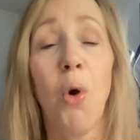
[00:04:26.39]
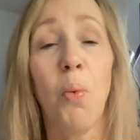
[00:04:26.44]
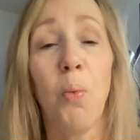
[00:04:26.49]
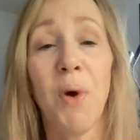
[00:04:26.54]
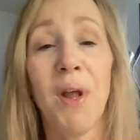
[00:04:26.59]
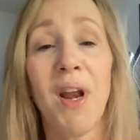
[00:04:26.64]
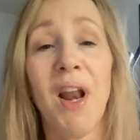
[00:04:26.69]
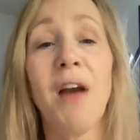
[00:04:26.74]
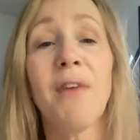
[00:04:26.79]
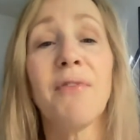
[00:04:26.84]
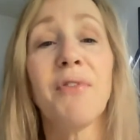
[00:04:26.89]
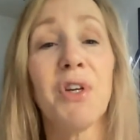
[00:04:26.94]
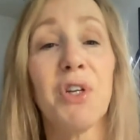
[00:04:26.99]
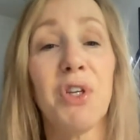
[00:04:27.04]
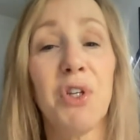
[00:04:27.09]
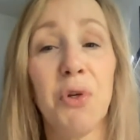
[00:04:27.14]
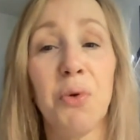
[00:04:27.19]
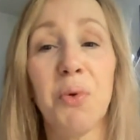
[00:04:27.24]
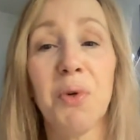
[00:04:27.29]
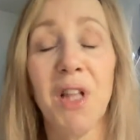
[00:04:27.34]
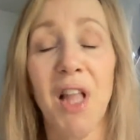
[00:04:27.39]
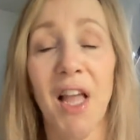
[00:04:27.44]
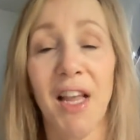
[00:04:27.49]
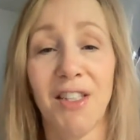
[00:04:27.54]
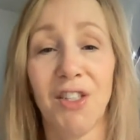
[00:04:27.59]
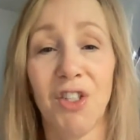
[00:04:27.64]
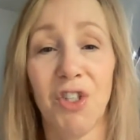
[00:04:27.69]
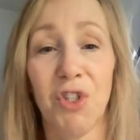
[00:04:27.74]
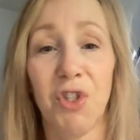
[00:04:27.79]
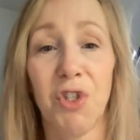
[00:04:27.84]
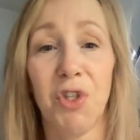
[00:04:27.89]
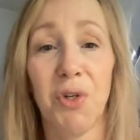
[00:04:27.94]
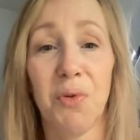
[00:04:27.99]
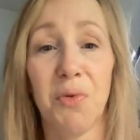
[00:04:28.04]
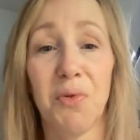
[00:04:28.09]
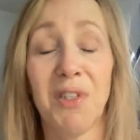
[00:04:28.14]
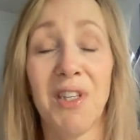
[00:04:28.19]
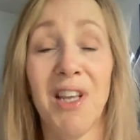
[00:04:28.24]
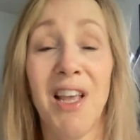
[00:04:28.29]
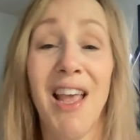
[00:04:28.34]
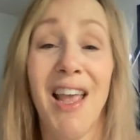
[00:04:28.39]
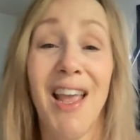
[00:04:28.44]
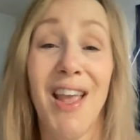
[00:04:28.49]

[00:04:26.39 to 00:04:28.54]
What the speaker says: whatever you would like to choose.